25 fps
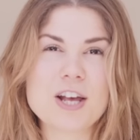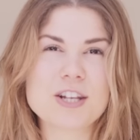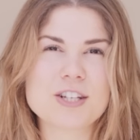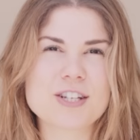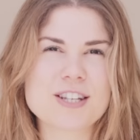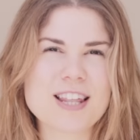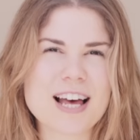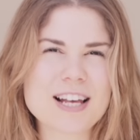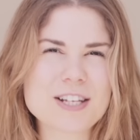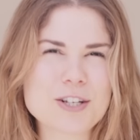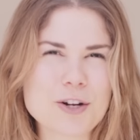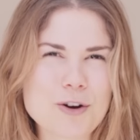
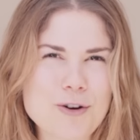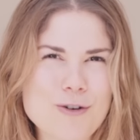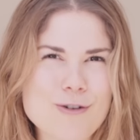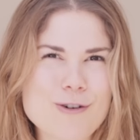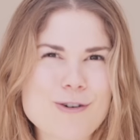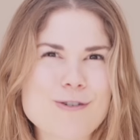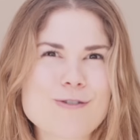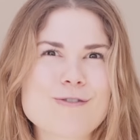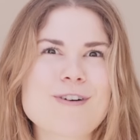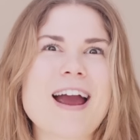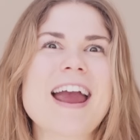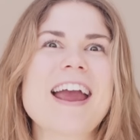So that's a
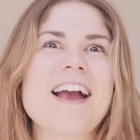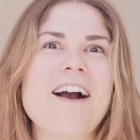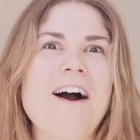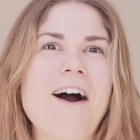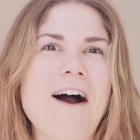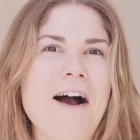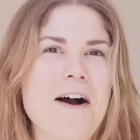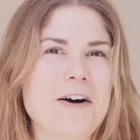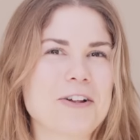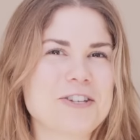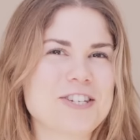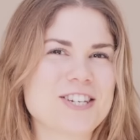great
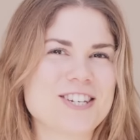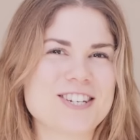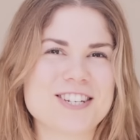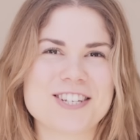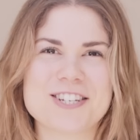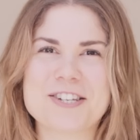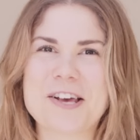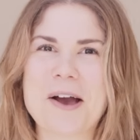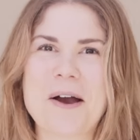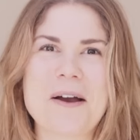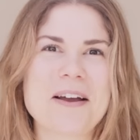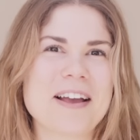aisle to
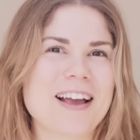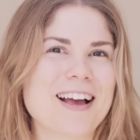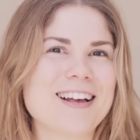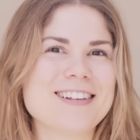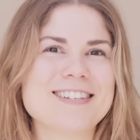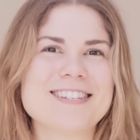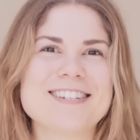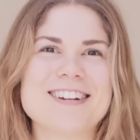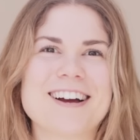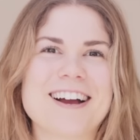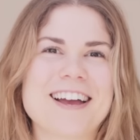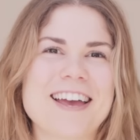just go and
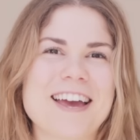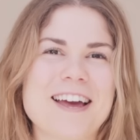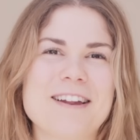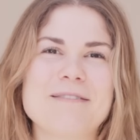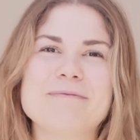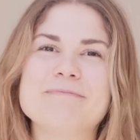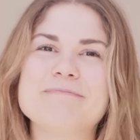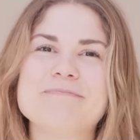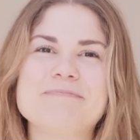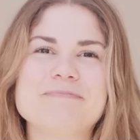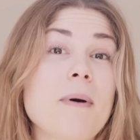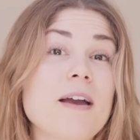get stuck
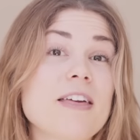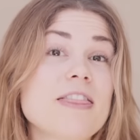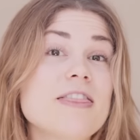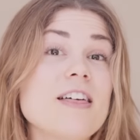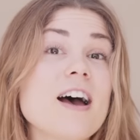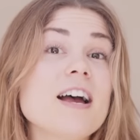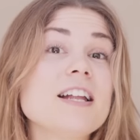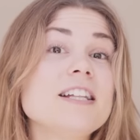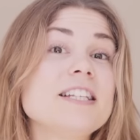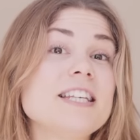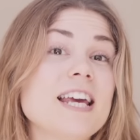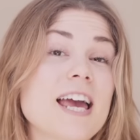in. My
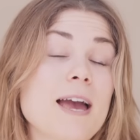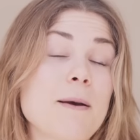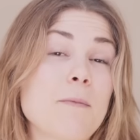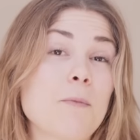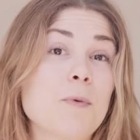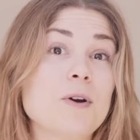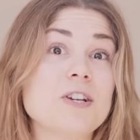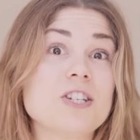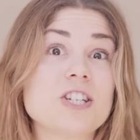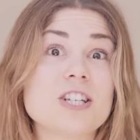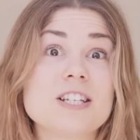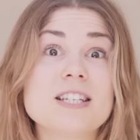third
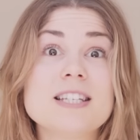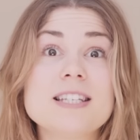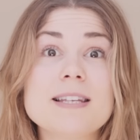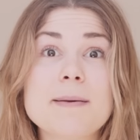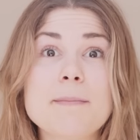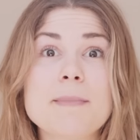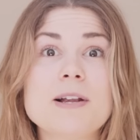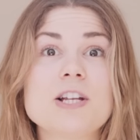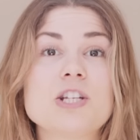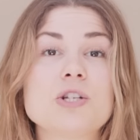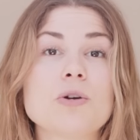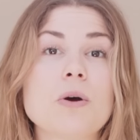tip, which is
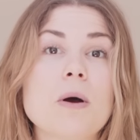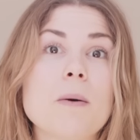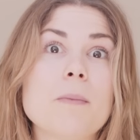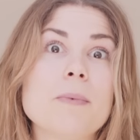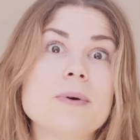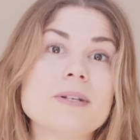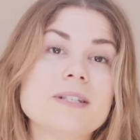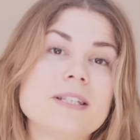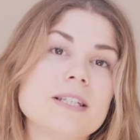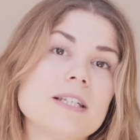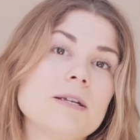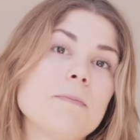similar to it,
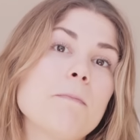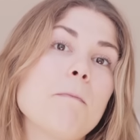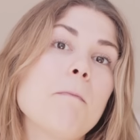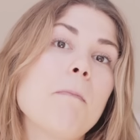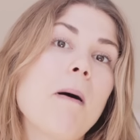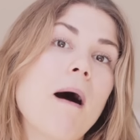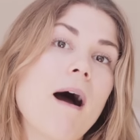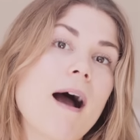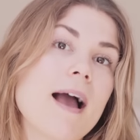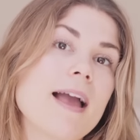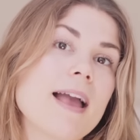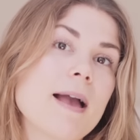was to
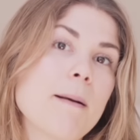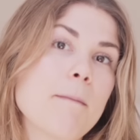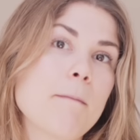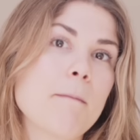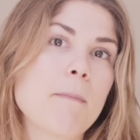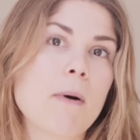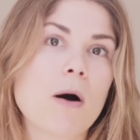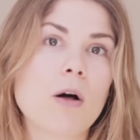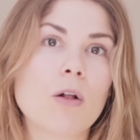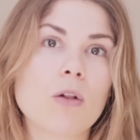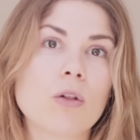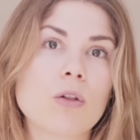buy in
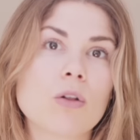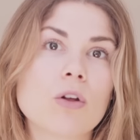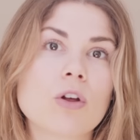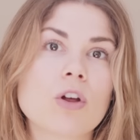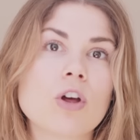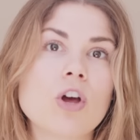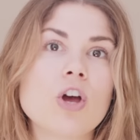bulk.